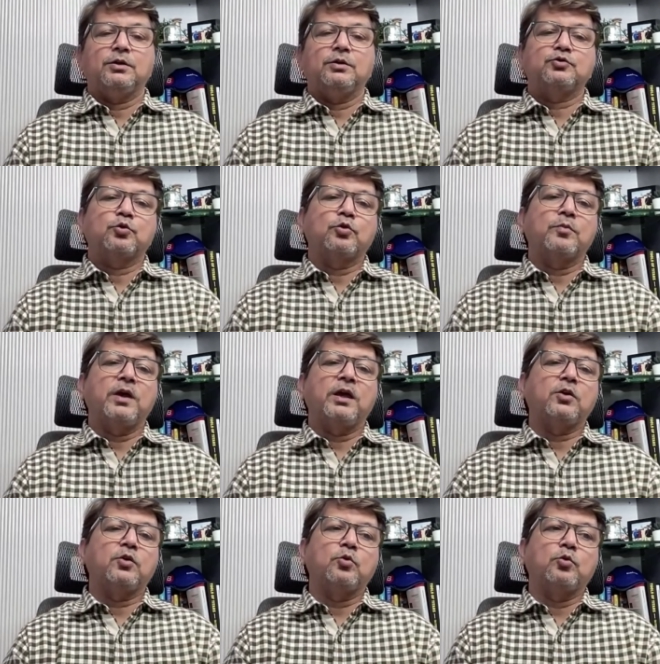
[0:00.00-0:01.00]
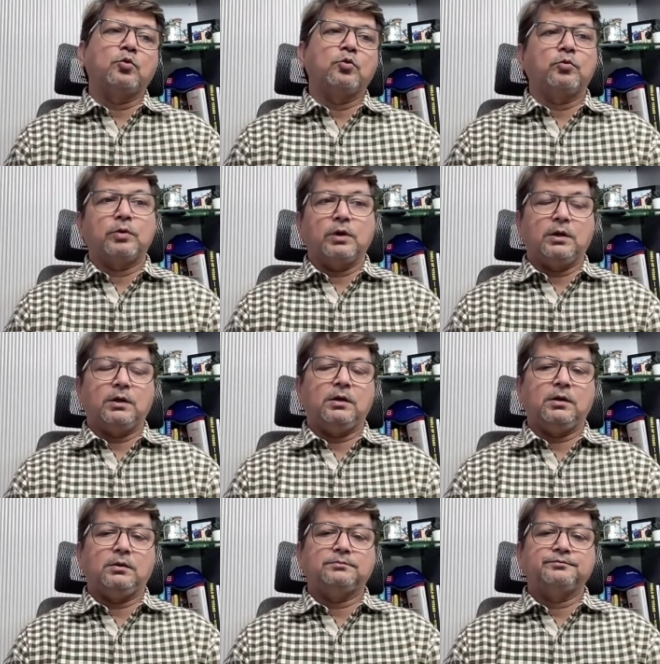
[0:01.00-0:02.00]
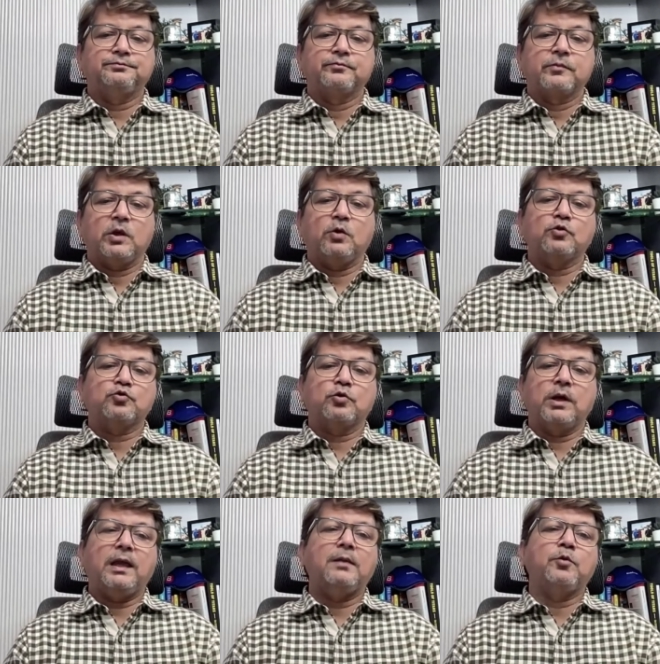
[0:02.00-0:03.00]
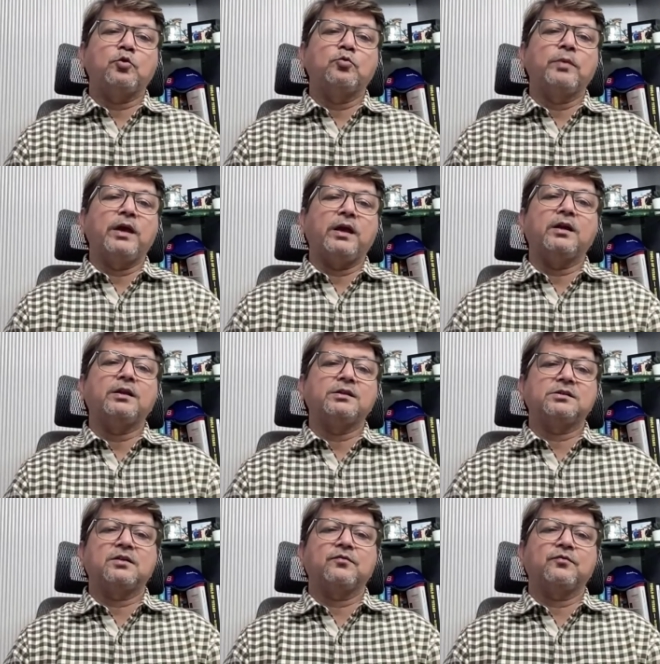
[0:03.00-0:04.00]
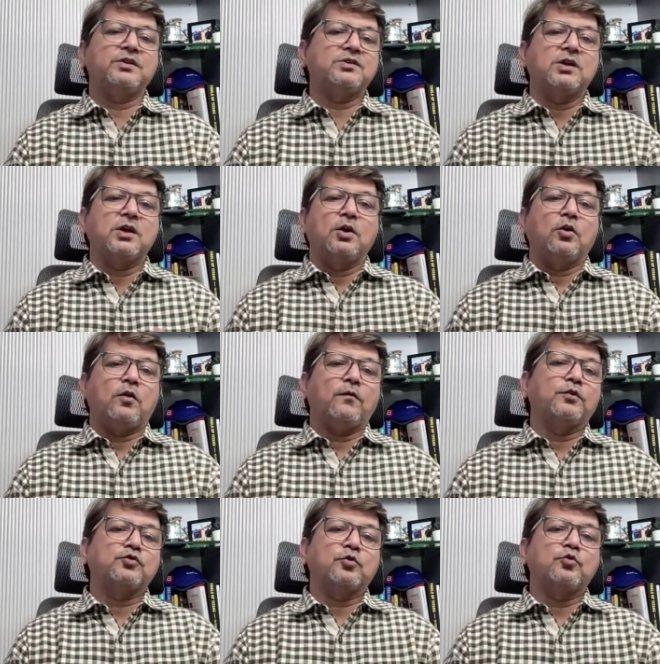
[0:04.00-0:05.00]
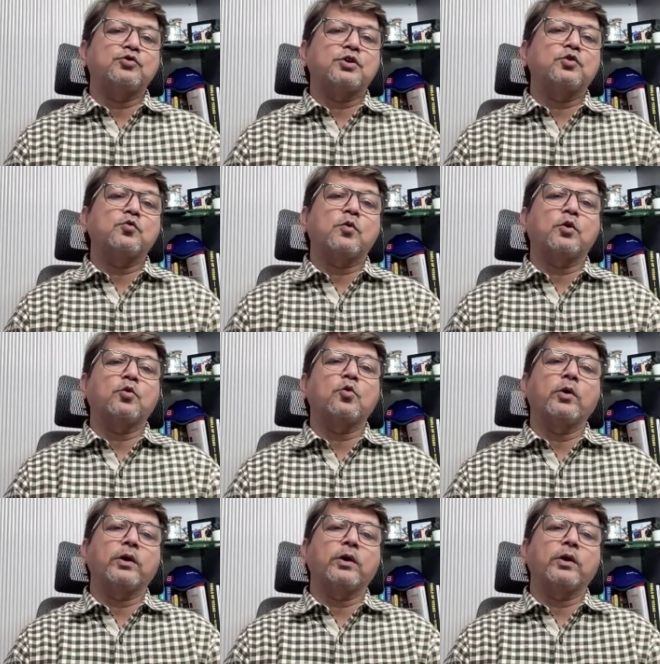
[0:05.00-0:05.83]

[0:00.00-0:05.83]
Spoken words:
should make you, should help you make a decision which of the solution you want to go